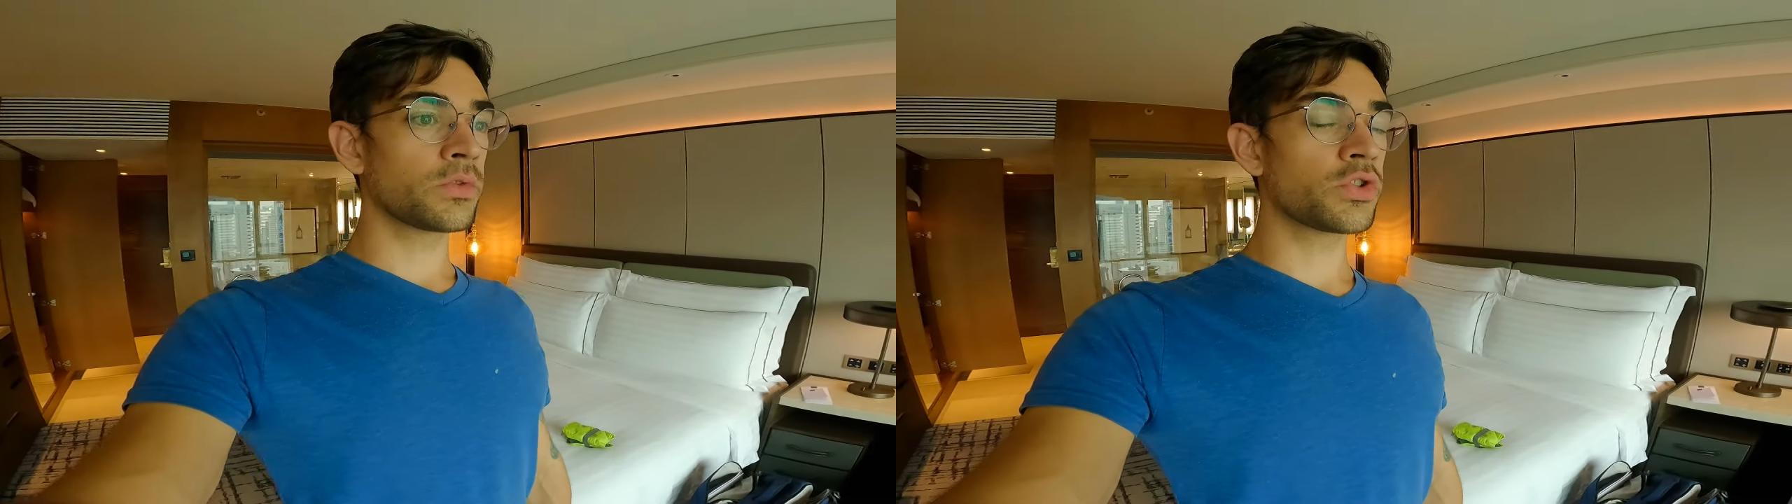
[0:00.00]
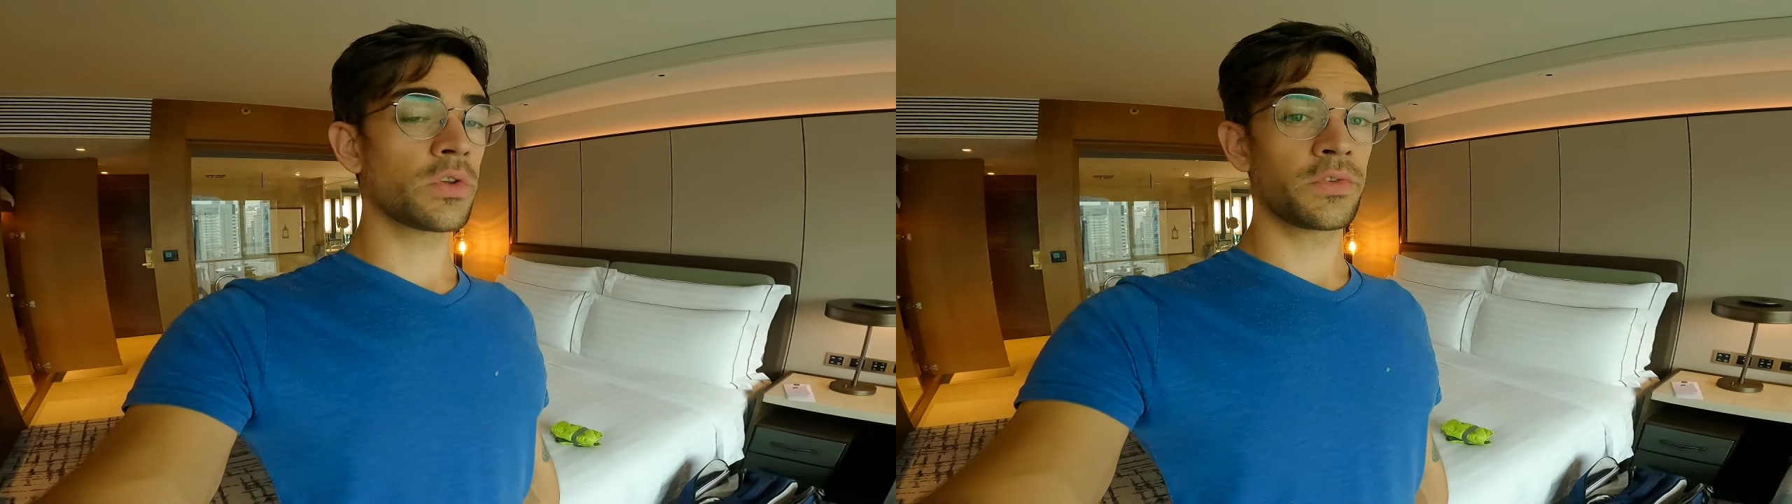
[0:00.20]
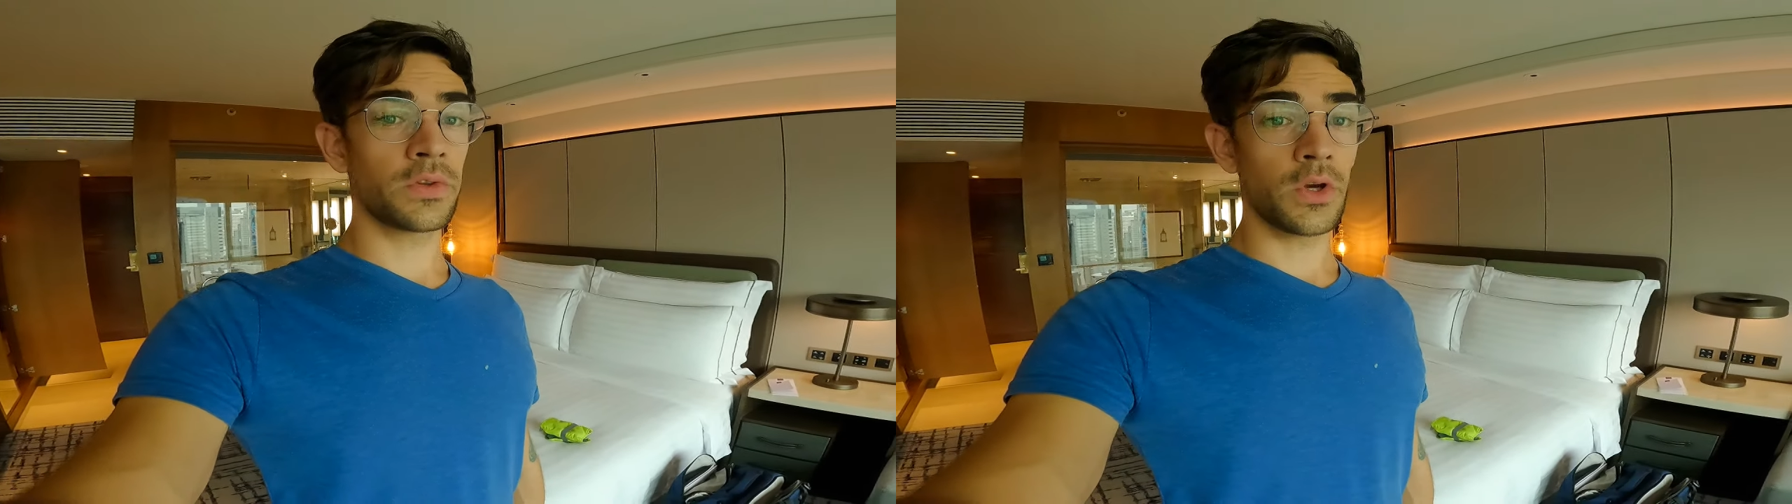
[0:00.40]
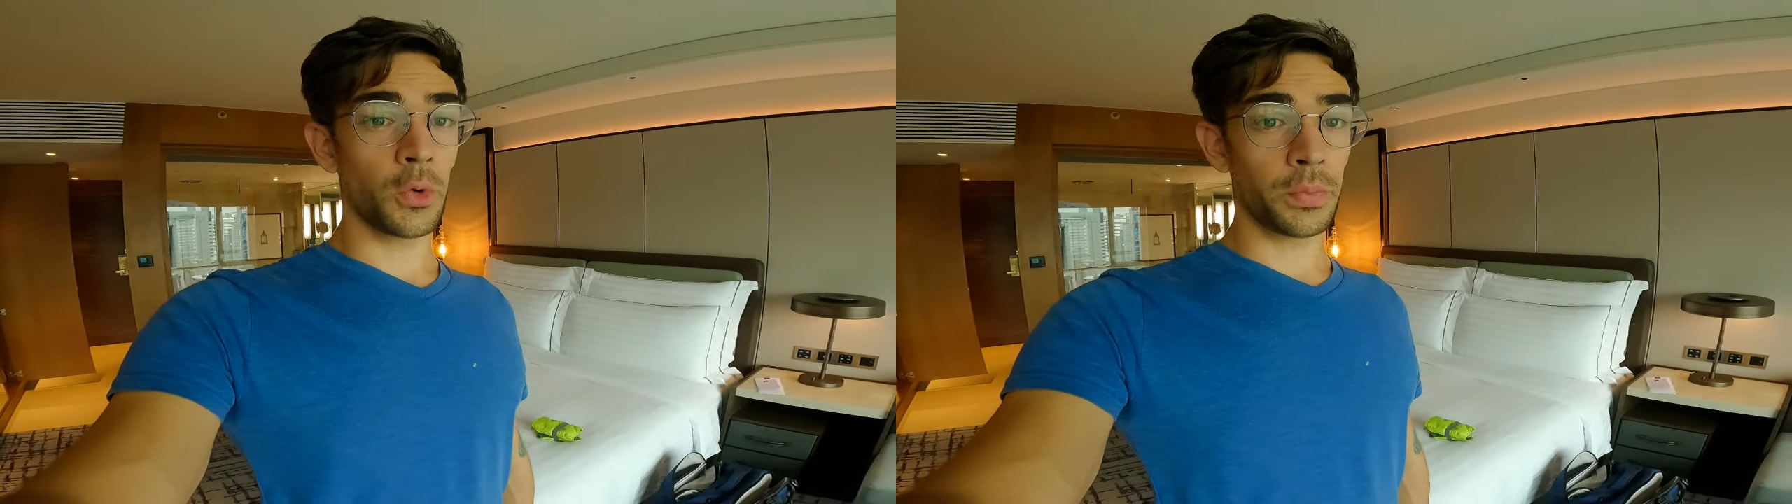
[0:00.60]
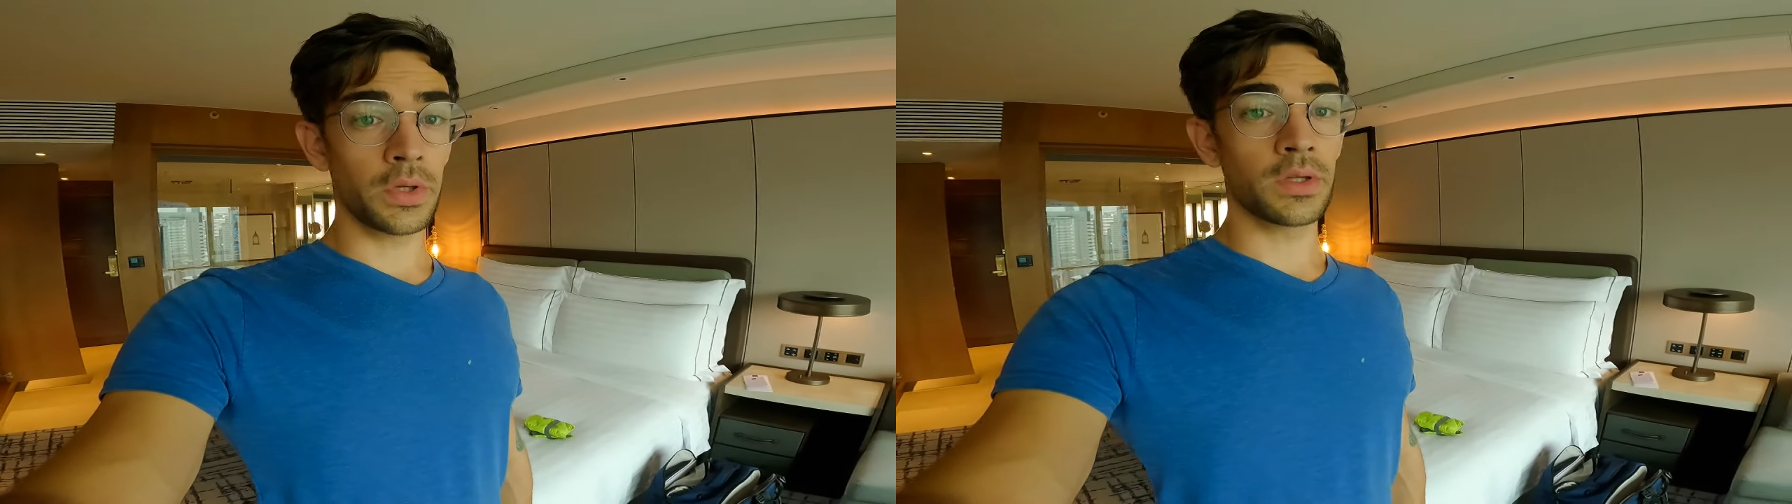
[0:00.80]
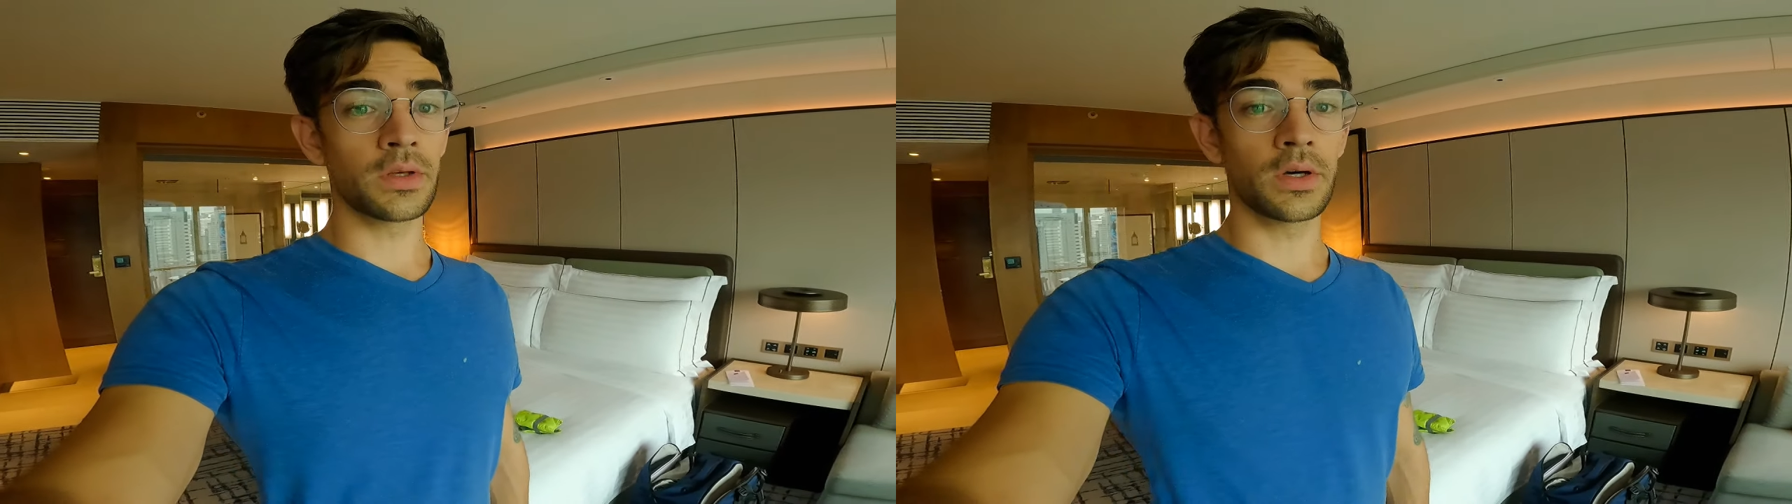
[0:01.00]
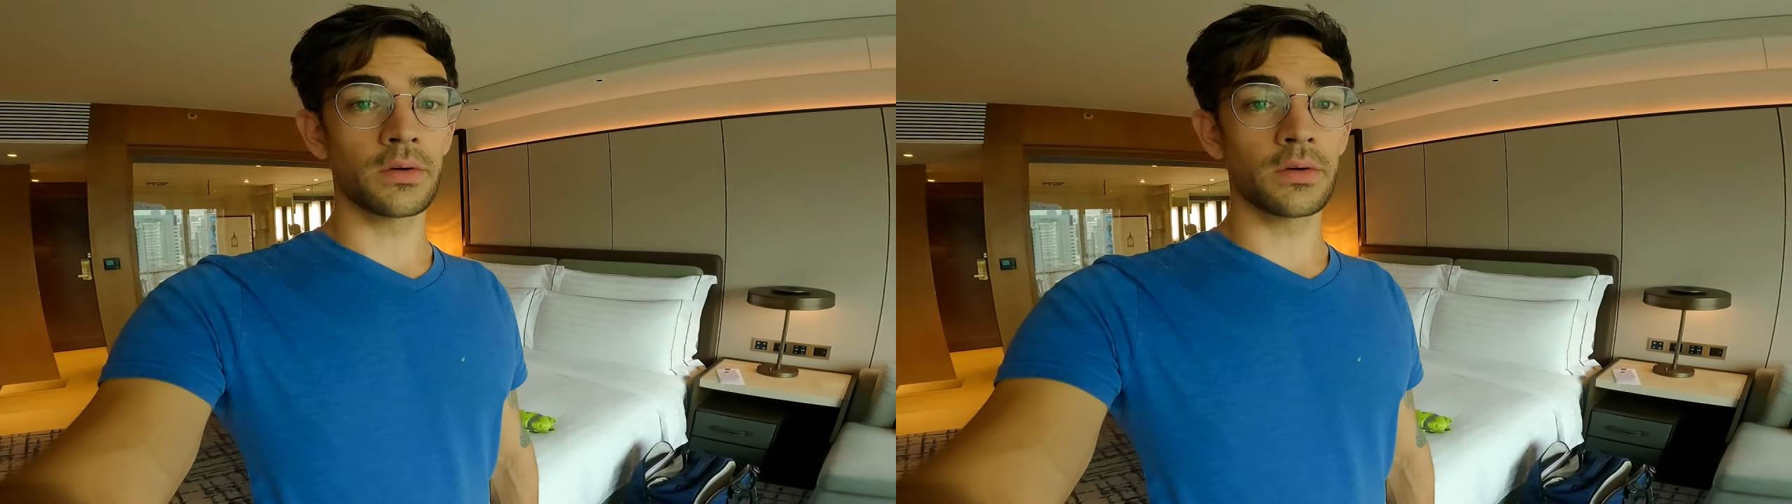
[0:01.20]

just the opening